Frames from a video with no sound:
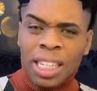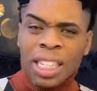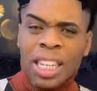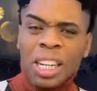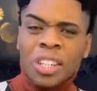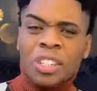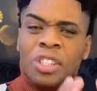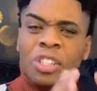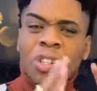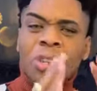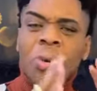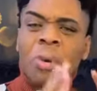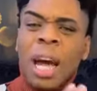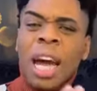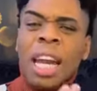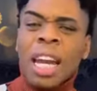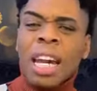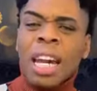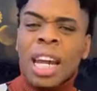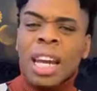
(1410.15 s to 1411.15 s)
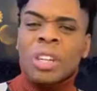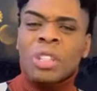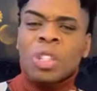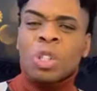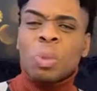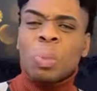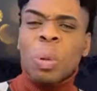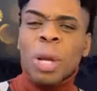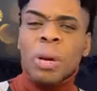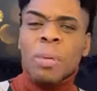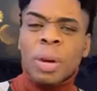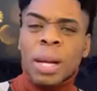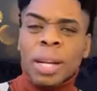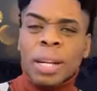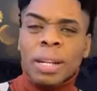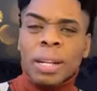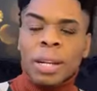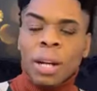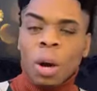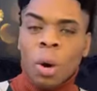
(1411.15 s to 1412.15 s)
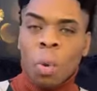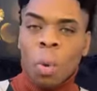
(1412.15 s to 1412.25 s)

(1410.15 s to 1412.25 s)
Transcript: discrediting spirit.